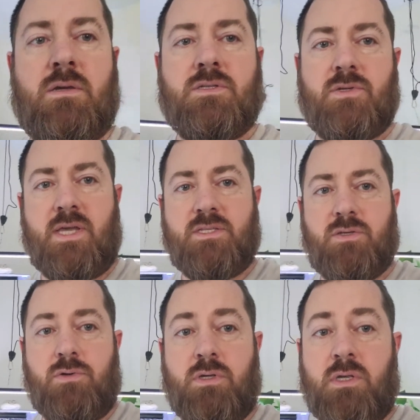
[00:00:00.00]
So yeah,
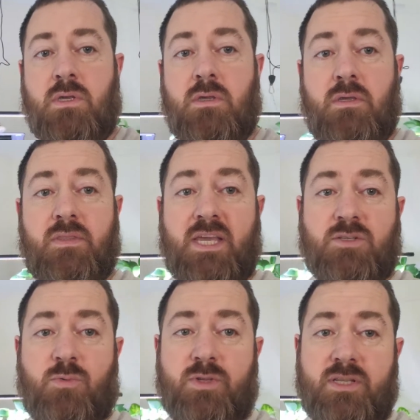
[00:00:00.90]
so
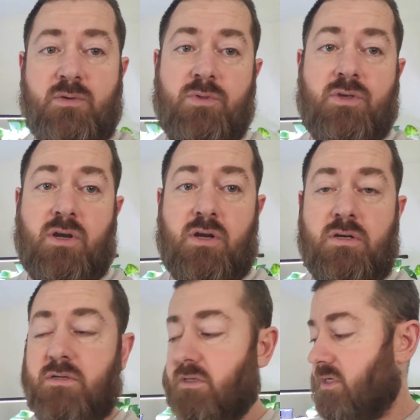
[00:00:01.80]
that's what we did with
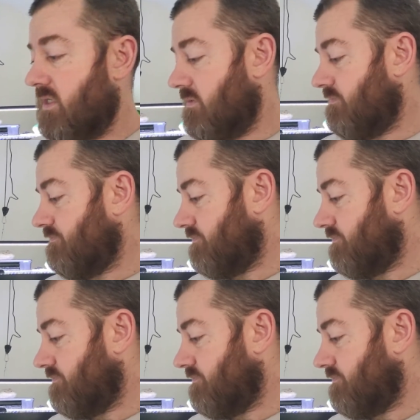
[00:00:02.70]
our power